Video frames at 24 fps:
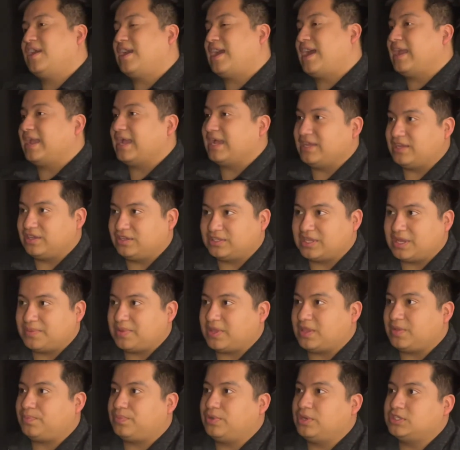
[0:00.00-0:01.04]
I got yelled at by
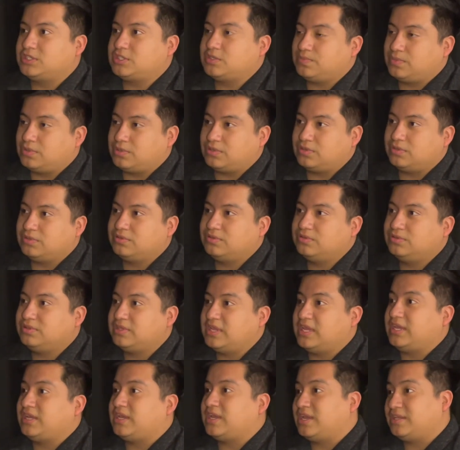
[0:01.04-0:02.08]
the principal.
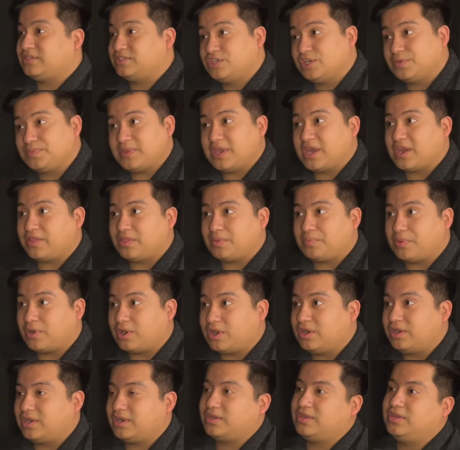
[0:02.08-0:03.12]
They took me out of the
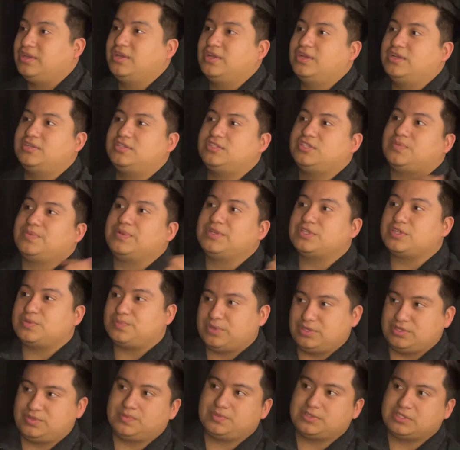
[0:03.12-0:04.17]
park, took me to the
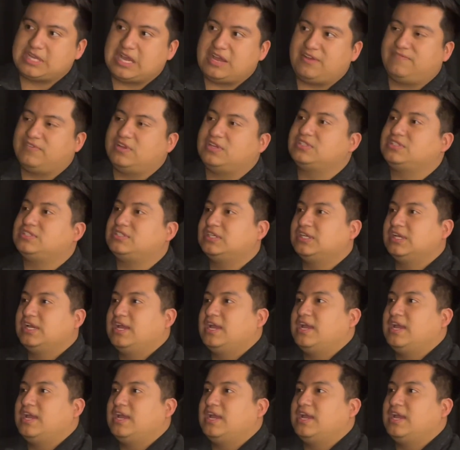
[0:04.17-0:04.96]
principal's office,